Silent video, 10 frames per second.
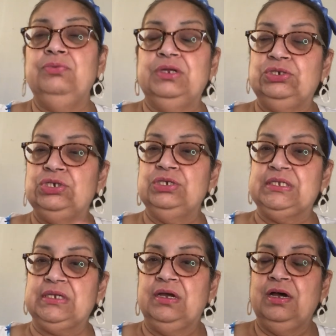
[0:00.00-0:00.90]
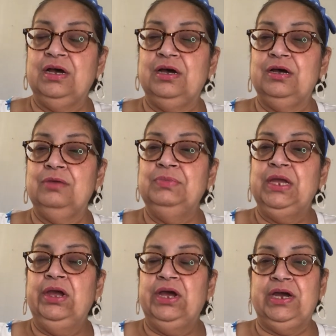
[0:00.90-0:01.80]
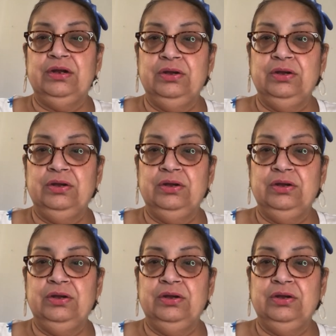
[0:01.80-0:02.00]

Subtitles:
which is on